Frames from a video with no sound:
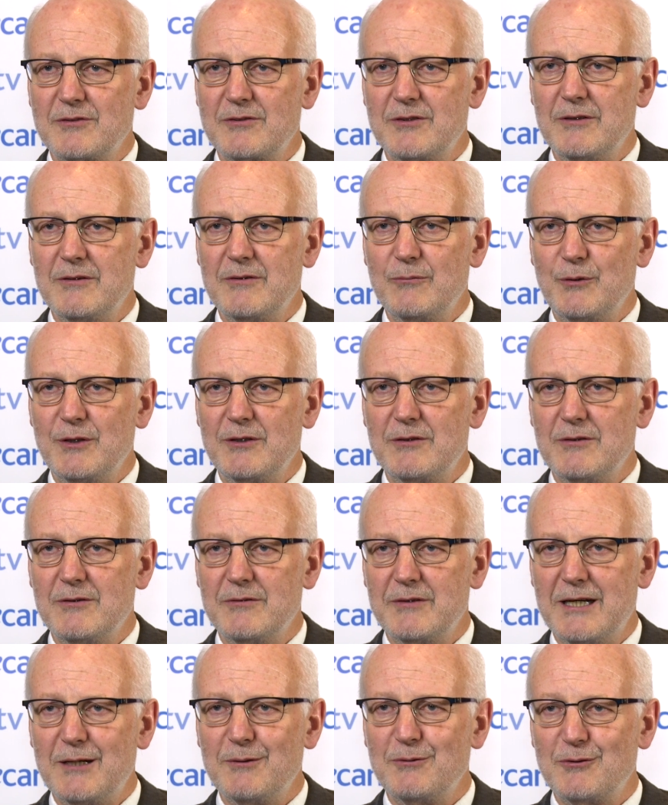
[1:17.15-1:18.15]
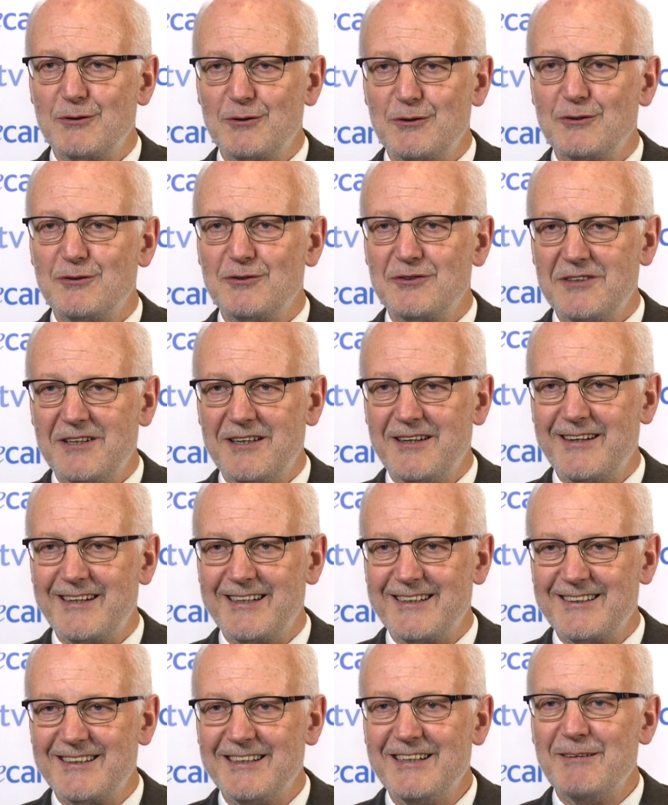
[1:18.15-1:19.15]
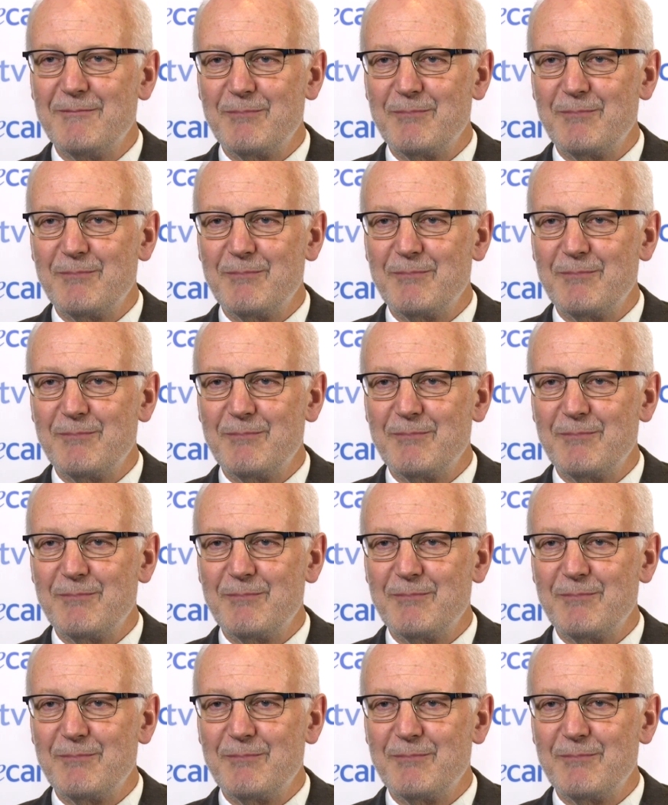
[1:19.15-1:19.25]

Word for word: So we thought that was a good sign